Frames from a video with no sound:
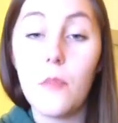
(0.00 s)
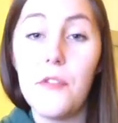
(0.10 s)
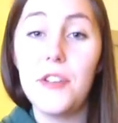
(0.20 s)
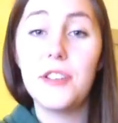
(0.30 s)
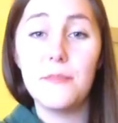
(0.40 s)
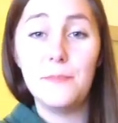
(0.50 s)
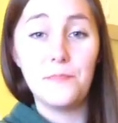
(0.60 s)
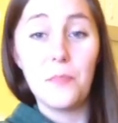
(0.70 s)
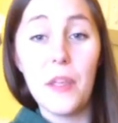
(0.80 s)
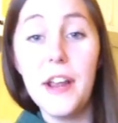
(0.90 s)
This
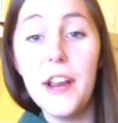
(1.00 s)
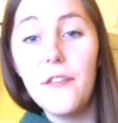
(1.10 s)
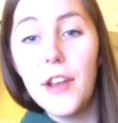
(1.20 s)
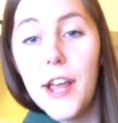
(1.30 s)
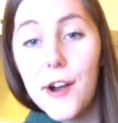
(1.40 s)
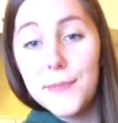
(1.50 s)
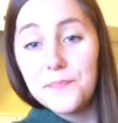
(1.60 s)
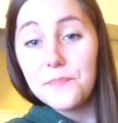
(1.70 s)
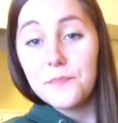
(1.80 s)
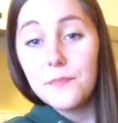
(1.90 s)
eating video
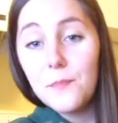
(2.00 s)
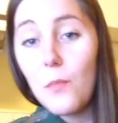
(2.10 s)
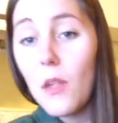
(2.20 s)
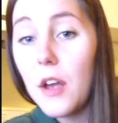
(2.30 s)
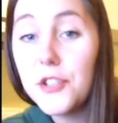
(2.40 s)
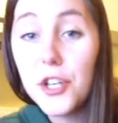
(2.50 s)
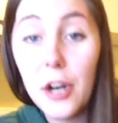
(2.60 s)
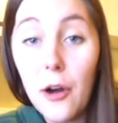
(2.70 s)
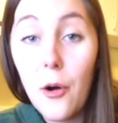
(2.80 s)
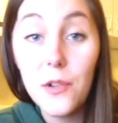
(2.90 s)
took
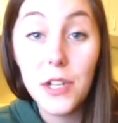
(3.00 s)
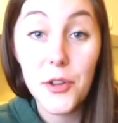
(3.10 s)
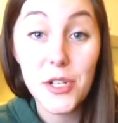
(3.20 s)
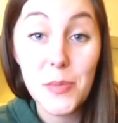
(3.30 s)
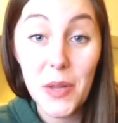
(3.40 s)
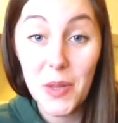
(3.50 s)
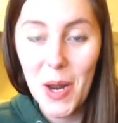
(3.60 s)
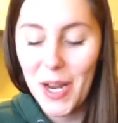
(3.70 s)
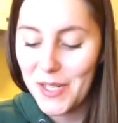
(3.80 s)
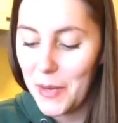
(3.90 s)
a whole nother spin
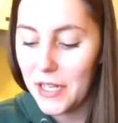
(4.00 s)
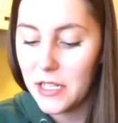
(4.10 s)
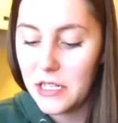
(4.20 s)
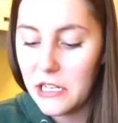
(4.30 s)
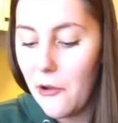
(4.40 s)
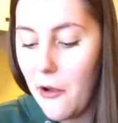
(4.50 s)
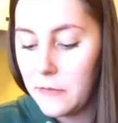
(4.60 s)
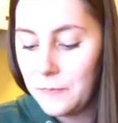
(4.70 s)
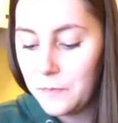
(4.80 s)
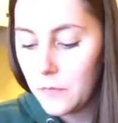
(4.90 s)
than I expected it to.
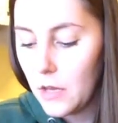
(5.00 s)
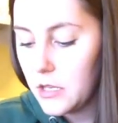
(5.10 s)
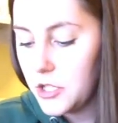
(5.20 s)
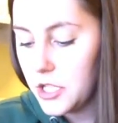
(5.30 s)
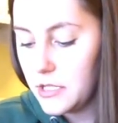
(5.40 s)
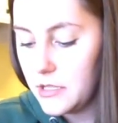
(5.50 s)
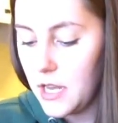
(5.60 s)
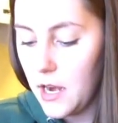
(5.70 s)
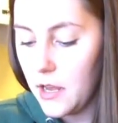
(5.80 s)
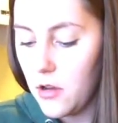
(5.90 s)
Just
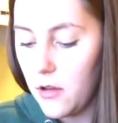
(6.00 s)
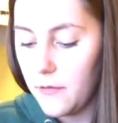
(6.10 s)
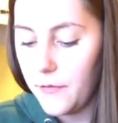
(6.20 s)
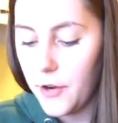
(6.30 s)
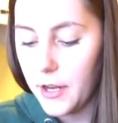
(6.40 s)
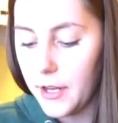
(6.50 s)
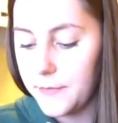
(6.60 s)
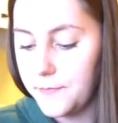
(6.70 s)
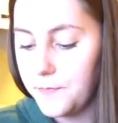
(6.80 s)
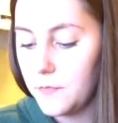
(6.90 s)
getting all frickin'
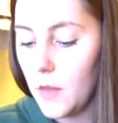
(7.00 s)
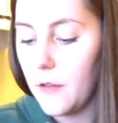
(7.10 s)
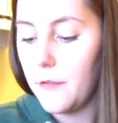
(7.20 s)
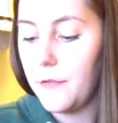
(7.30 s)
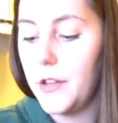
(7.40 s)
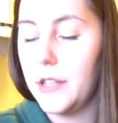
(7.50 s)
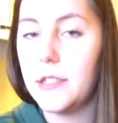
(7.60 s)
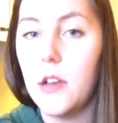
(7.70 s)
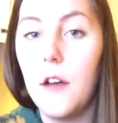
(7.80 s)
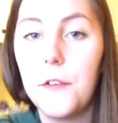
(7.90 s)

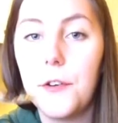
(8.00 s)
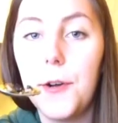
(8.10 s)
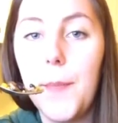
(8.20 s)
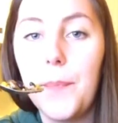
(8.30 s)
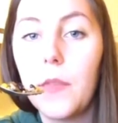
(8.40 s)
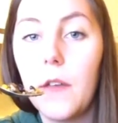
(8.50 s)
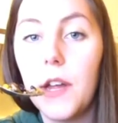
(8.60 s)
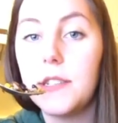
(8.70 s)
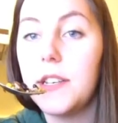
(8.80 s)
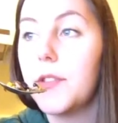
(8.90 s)
philosophical. If
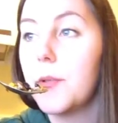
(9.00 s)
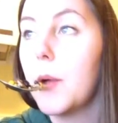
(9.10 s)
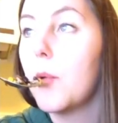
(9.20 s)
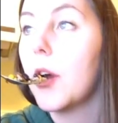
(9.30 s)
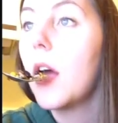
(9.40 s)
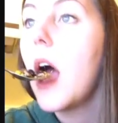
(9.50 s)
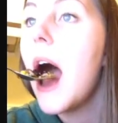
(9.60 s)
that's even the right word.